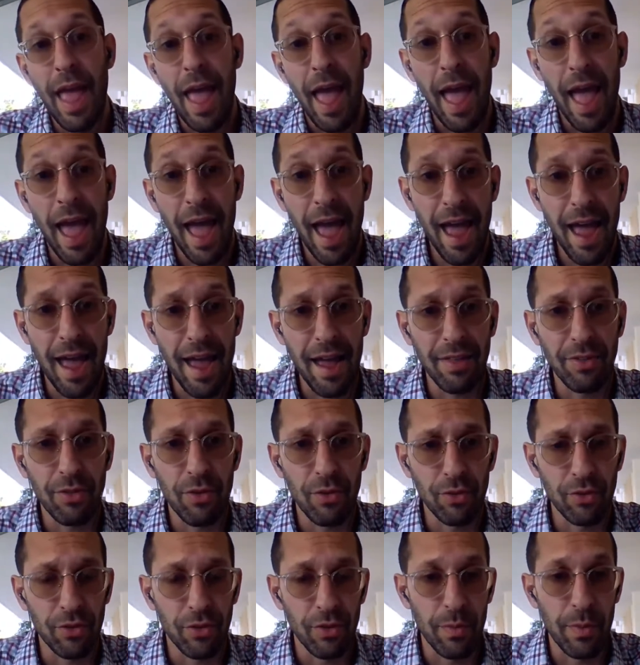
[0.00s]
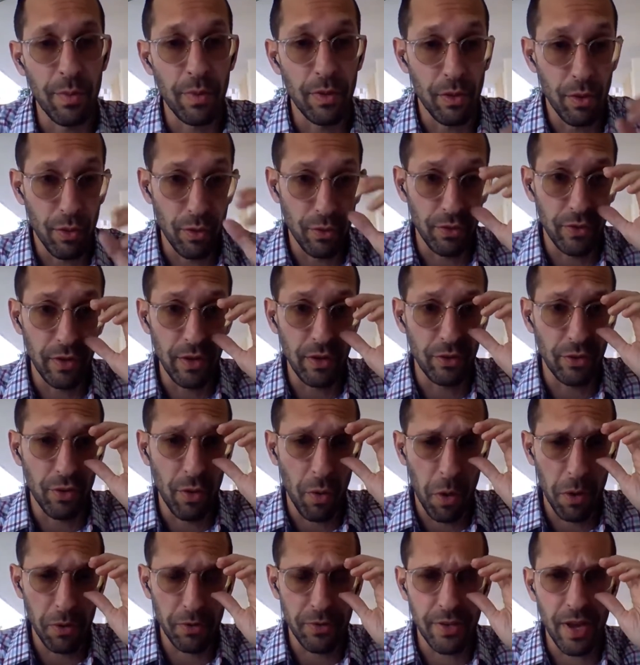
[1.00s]
and there's the
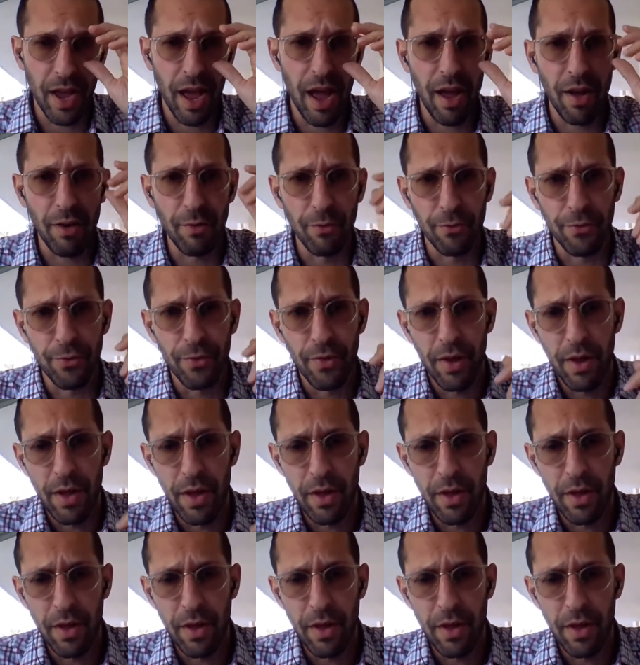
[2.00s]
source of